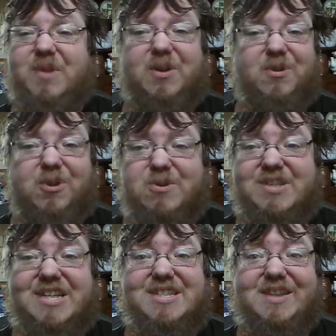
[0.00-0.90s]

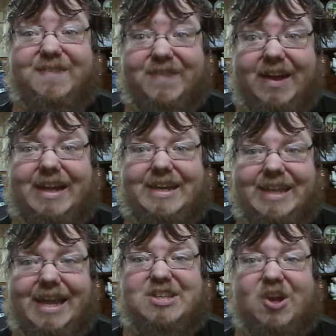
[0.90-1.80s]
loses the fight.
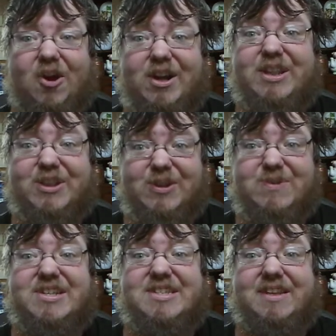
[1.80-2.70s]
Yes, Hardin
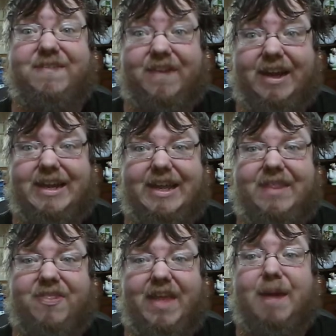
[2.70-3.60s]
loses the fight
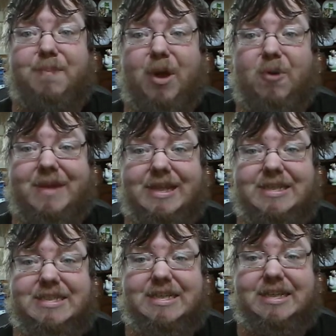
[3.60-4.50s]
in that
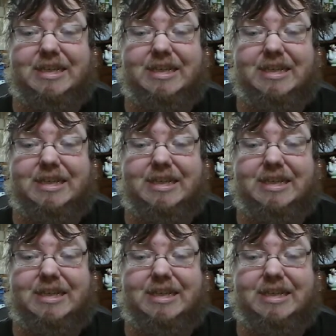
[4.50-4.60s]
moment.